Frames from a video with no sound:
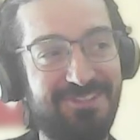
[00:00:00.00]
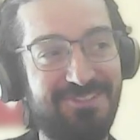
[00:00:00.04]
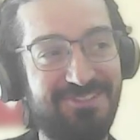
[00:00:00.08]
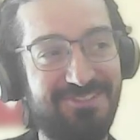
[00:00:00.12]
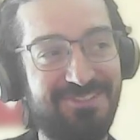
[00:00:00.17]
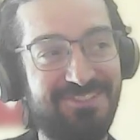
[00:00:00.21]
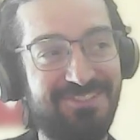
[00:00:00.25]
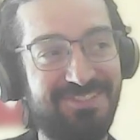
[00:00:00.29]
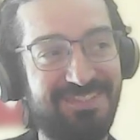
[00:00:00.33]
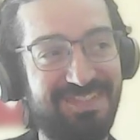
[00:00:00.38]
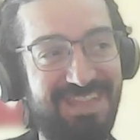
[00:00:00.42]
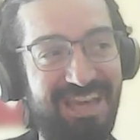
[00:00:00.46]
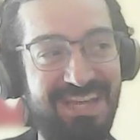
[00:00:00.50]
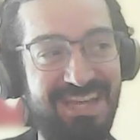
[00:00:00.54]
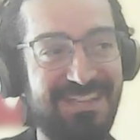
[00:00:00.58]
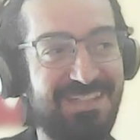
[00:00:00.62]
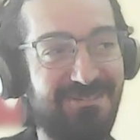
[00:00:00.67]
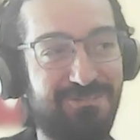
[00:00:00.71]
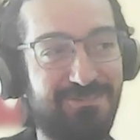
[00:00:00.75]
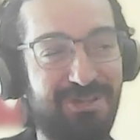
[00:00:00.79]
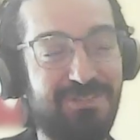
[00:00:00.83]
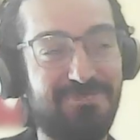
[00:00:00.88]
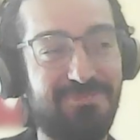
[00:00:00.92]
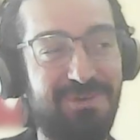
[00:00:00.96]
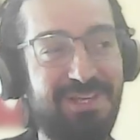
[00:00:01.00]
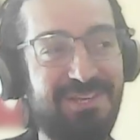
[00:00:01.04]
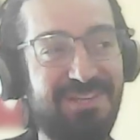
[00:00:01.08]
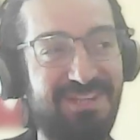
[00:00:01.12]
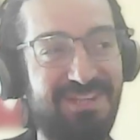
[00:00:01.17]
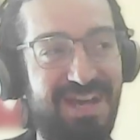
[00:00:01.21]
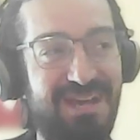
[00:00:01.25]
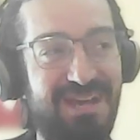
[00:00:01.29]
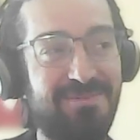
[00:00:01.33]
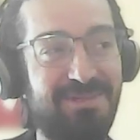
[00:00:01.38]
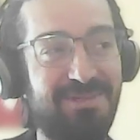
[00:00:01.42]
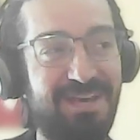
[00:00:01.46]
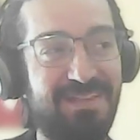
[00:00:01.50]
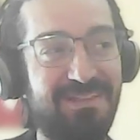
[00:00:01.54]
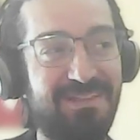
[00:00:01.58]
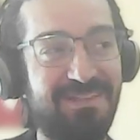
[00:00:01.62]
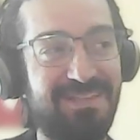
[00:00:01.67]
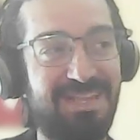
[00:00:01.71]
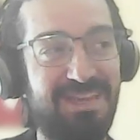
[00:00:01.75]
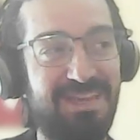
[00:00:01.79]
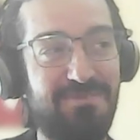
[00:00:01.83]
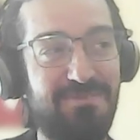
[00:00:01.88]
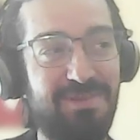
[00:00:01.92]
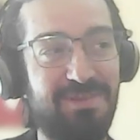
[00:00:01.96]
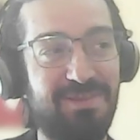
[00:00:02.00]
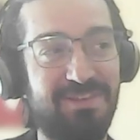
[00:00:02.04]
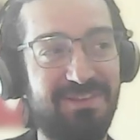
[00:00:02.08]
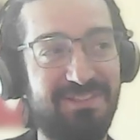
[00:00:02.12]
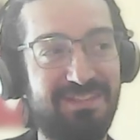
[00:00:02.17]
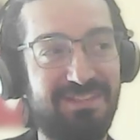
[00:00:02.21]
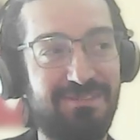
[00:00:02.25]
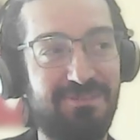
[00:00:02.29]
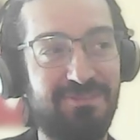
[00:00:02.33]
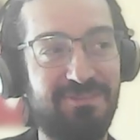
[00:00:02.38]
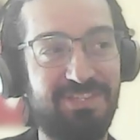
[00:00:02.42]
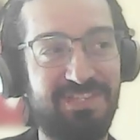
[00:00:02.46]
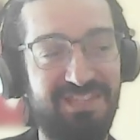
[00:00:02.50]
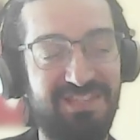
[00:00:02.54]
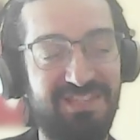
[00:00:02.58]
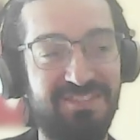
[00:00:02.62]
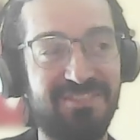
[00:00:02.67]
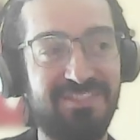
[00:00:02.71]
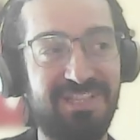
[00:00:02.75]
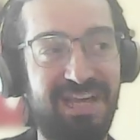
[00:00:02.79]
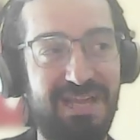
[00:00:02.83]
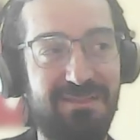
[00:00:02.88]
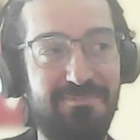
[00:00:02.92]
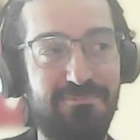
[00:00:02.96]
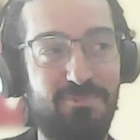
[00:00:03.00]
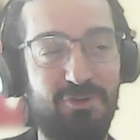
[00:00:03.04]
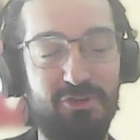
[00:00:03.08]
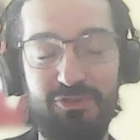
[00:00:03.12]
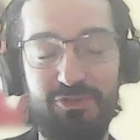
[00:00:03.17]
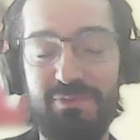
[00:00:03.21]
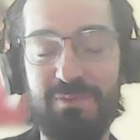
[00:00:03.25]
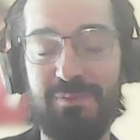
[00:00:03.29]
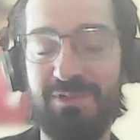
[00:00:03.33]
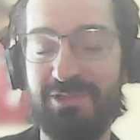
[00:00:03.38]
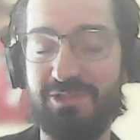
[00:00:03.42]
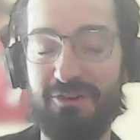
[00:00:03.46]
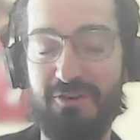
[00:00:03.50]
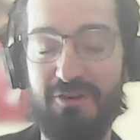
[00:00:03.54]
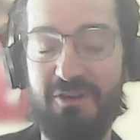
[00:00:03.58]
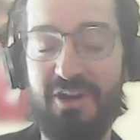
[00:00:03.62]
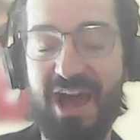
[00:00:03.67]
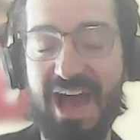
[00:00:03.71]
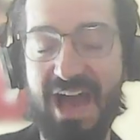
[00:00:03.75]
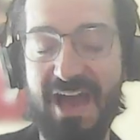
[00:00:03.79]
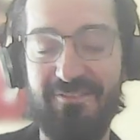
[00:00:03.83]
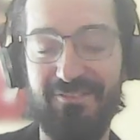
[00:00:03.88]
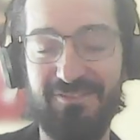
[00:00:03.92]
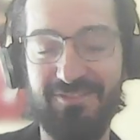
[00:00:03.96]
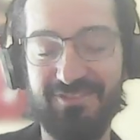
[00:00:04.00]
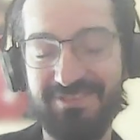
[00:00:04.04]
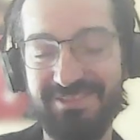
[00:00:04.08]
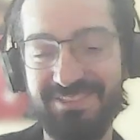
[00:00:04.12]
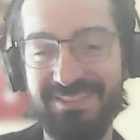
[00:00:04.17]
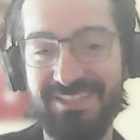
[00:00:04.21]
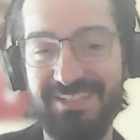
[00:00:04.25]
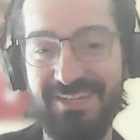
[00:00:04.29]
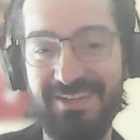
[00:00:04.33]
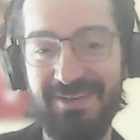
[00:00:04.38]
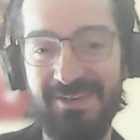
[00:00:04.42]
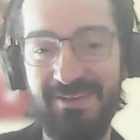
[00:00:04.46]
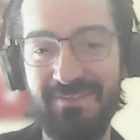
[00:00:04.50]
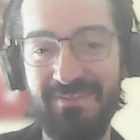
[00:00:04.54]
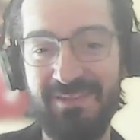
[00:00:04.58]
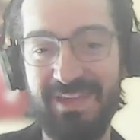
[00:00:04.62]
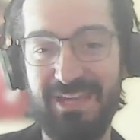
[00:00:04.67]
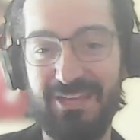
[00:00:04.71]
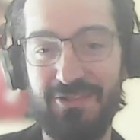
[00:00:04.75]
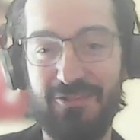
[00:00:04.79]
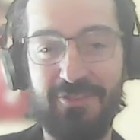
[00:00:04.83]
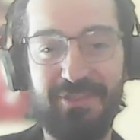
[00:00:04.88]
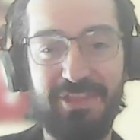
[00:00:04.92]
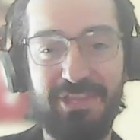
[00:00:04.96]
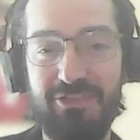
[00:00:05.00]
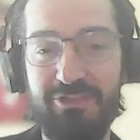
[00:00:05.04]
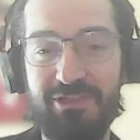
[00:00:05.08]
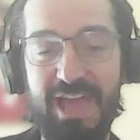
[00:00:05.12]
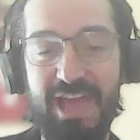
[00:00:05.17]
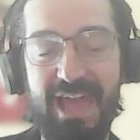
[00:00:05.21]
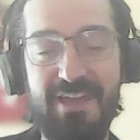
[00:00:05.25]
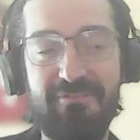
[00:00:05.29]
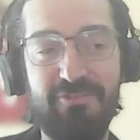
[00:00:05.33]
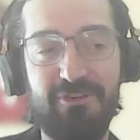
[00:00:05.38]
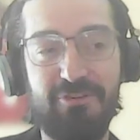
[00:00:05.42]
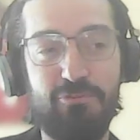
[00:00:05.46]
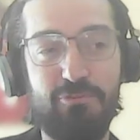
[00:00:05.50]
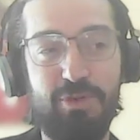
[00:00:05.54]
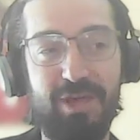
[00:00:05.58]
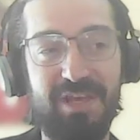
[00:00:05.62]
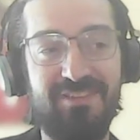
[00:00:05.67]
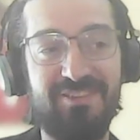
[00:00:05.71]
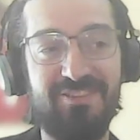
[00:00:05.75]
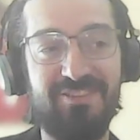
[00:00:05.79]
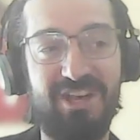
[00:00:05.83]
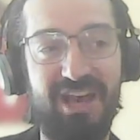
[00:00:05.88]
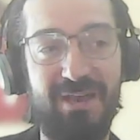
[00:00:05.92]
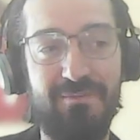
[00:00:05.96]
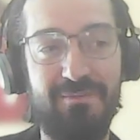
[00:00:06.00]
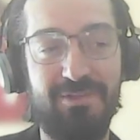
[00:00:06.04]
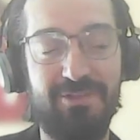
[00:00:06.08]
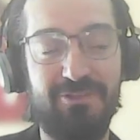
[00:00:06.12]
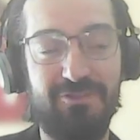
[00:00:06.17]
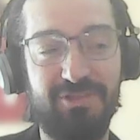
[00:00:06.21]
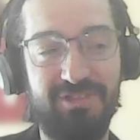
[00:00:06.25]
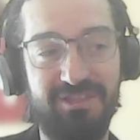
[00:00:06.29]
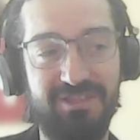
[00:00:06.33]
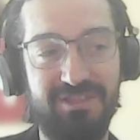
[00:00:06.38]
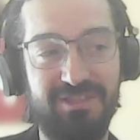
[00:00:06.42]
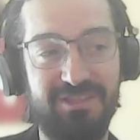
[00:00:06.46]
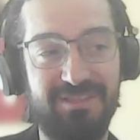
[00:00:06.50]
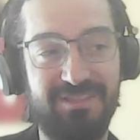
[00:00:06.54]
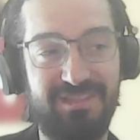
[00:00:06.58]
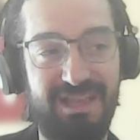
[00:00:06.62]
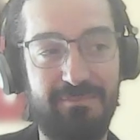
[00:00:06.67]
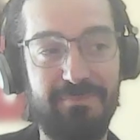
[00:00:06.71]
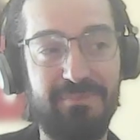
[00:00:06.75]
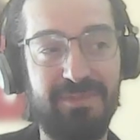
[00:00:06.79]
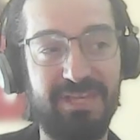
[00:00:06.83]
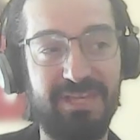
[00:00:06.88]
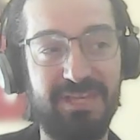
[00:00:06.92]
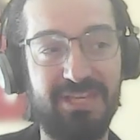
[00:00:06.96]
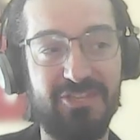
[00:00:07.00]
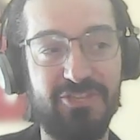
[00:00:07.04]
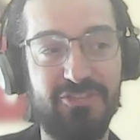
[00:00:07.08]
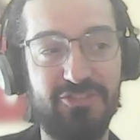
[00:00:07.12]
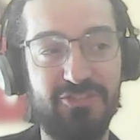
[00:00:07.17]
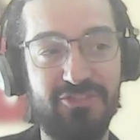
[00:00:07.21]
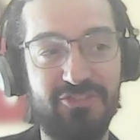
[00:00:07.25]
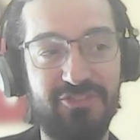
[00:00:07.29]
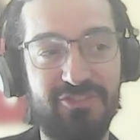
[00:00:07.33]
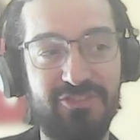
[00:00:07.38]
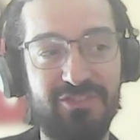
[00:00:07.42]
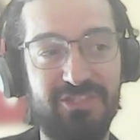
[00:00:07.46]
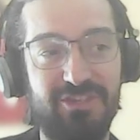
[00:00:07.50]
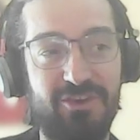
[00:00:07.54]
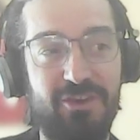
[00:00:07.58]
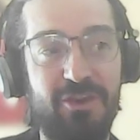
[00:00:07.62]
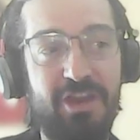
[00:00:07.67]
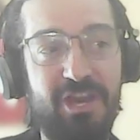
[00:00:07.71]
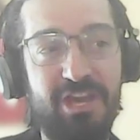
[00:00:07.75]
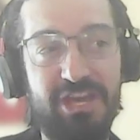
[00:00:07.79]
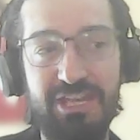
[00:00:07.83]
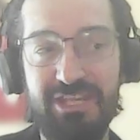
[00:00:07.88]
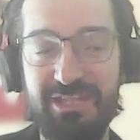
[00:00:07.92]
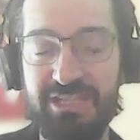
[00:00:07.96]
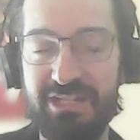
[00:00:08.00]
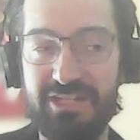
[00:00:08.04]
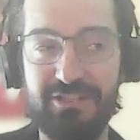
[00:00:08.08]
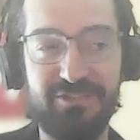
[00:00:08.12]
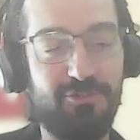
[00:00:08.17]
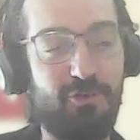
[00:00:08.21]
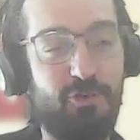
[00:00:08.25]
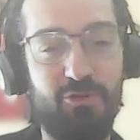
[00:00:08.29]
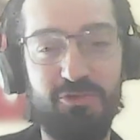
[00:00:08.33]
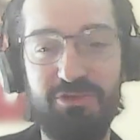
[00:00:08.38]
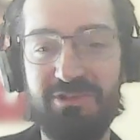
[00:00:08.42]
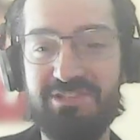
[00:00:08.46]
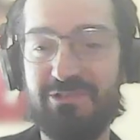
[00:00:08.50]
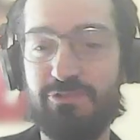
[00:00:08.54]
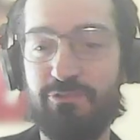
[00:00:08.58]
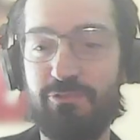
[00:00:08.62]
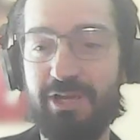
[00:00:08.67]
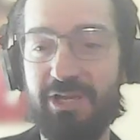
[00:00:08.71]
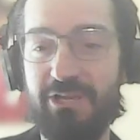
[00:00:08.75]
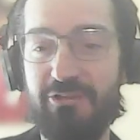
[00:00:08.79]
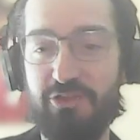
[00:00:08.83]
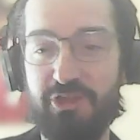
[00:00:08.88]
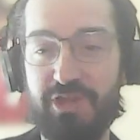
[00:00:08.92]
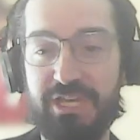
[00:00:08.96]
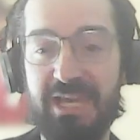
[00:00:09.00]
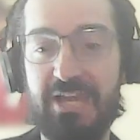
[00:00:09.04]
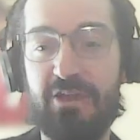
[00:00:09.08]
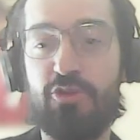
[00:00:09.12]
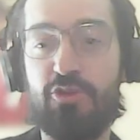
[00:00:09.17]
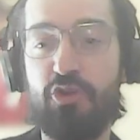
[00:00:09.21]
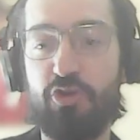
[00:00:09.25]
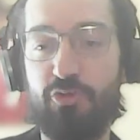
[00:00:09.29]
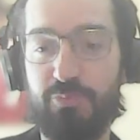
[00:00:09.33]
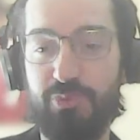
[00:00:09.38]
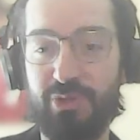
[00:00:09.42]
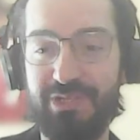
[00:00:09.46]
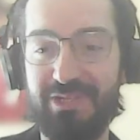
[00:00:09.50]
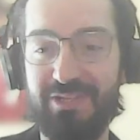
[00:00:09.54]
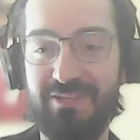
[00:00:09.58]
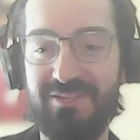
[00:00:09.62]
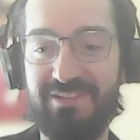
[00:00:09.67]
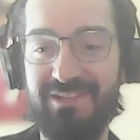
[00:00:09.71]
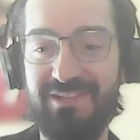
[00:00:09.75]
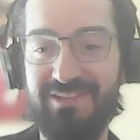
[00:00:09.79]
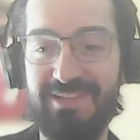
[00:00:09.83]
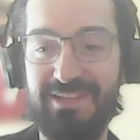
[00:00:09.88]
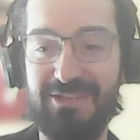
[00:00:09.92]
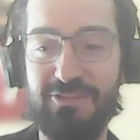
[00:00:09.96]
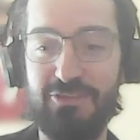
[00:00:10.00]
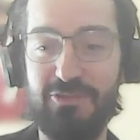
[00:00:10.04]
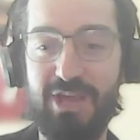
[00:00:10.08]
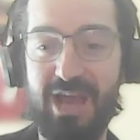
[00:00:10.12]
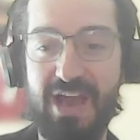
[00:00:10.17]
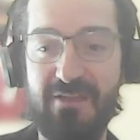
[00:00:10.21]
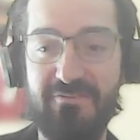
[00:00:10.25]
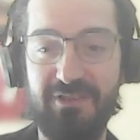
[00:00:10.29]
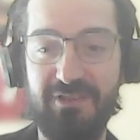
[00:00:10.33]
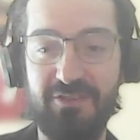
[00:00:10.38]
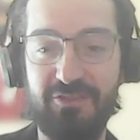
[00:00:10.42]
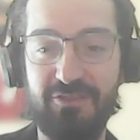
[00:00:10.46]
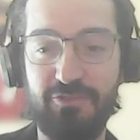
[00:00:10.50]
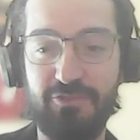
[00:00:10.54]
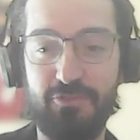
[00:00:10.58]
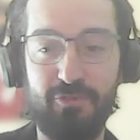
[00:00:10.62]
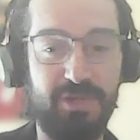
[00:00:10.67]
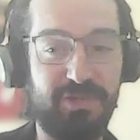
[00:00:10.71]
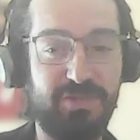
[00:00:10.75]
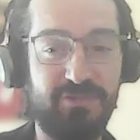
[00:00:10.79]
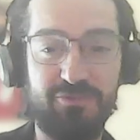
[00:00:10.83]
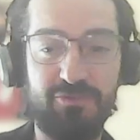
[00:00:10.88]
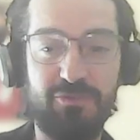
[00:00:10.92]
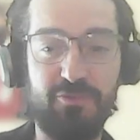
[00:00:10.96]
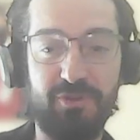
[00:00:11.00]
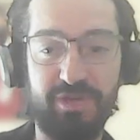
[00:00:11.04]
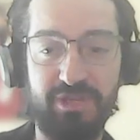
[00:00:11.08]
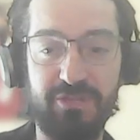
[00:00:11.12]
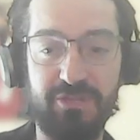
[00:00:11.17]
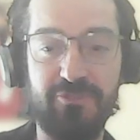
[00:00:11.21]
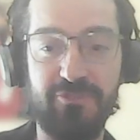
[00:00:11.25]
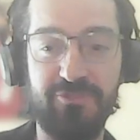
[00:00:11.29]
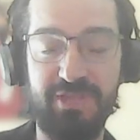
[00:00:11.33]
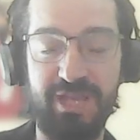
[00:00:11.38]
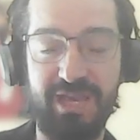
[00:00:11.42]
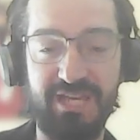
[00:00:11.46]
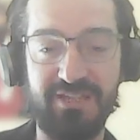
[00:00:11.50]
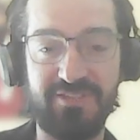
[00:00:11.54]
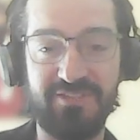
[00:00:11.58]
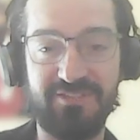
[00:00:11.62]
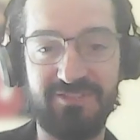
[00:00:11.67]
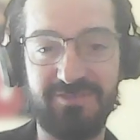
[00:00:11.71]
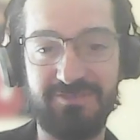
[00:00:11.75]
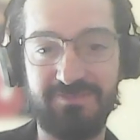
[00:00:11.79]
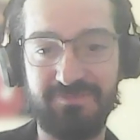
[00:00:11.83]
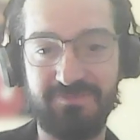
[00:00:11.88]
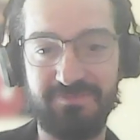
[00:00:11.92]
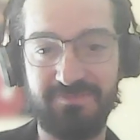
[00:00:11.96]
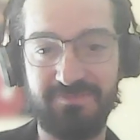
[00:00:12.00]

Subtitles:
Just I didn't waste my time. That gave me a set of skills that most people don't have. I don't think you ever waste time in doing something. It just, there's always a way you can incorporate the skills that you have into what you want to do next.